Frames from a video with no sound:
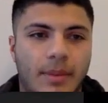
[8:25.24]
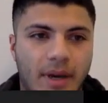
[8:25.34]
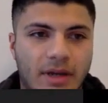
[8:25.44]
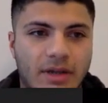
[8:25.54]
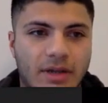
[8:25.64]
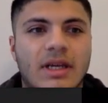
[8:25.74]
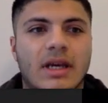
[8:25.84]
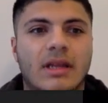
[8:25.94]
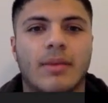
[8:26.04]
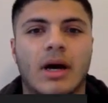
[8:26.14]
picture you see
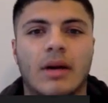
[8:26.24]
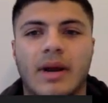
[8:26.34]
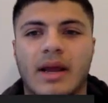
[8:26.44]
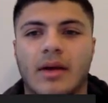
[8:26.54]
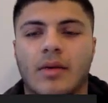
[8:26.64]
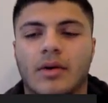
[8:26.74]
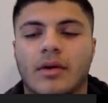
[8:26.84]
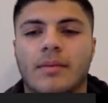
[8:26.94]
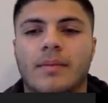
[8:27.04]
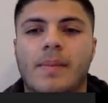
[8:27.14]
in the bottom right hand
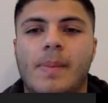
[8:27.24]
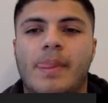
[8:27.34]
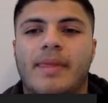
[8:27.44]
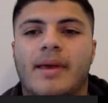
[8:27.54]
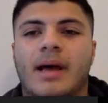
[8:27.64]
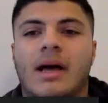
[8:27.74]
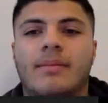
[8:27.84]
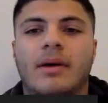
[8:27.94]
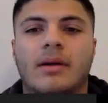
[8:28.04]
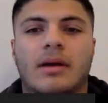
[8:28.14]
corner.
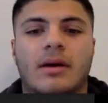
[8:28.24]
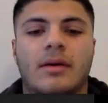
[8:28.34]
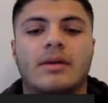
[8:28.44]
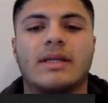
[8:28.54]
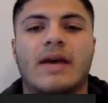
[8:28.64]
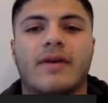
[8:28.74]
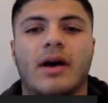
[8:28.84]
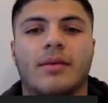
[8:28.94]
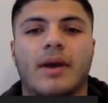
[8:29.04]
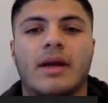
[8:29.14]
Building codes have
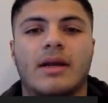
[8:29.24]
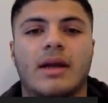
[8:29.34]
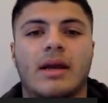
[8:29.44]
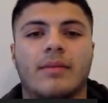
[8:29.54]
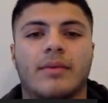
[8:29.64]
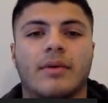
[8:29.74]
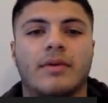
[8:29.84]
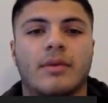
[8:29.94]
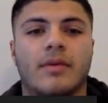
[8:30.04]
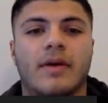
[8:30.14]
upgraded and
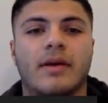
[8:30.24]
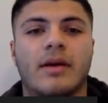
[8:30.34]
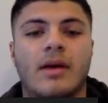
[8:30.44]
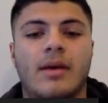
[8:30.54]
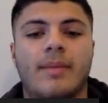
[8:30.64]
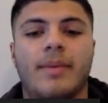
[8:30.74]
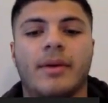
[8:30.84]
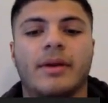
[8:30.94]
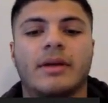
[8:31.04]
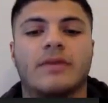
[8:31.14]
improved to prevent
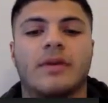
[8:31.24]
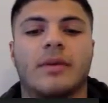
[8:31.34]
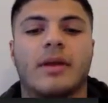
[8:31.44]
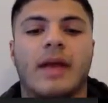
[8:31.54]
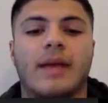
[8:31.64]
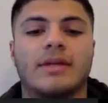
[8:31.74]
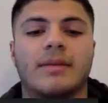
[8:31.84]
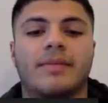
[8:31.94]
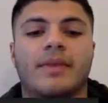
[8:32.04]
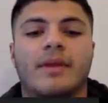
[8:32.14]
buildings from
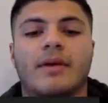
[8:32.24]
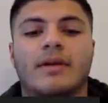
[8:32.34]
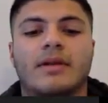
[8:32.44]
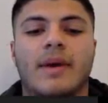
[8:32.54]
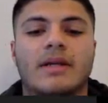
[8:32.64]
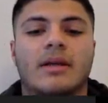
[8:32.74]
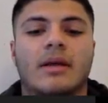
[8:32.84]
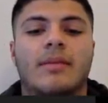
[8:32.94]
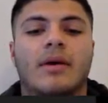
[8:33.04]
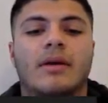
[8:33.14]
collapsing. So
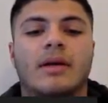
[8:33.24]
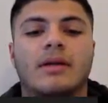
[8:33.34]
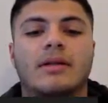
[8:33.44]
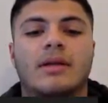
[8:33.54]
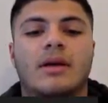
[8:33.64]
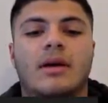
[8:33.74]
basically, buildings